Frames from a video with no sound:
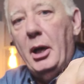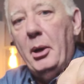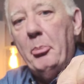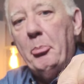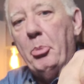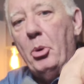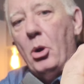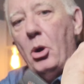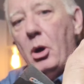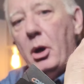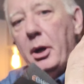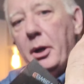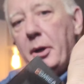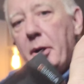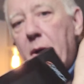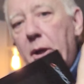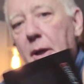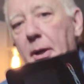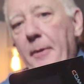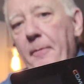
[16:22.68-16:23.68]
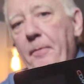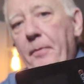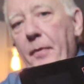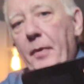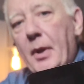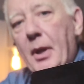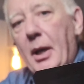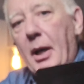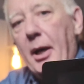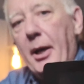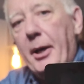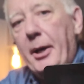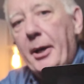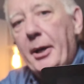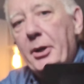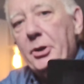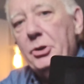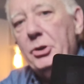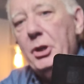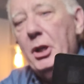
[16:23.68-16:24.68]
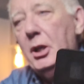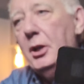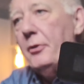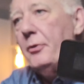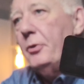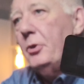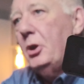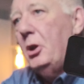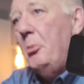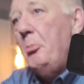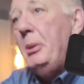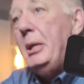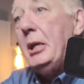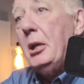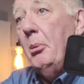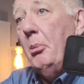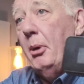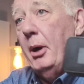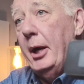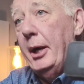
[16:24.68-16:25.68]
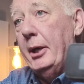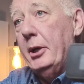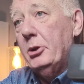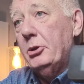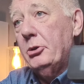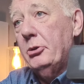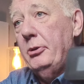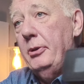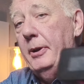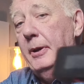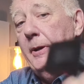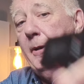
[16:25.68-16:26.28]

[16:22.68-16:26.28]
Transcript: I bought a set of Kamika mics.